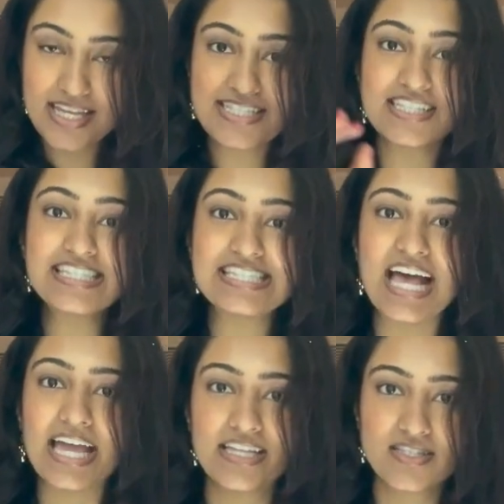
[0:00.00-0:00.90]
it's a
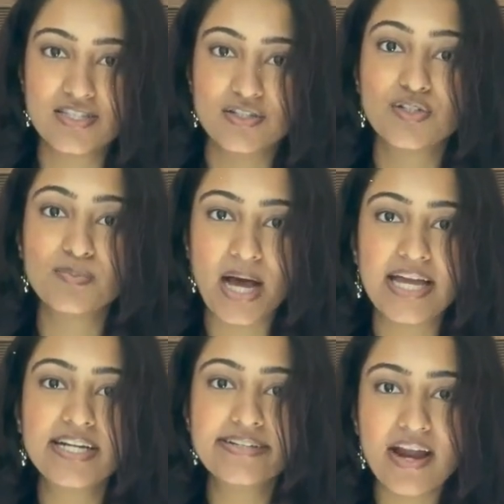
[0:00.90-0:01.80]
science to buy
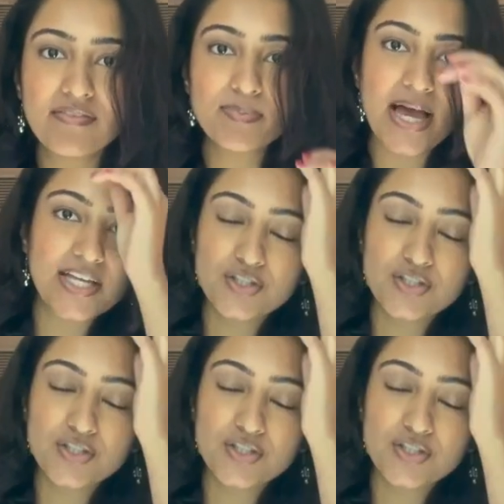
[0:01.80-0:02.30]
a travel bag.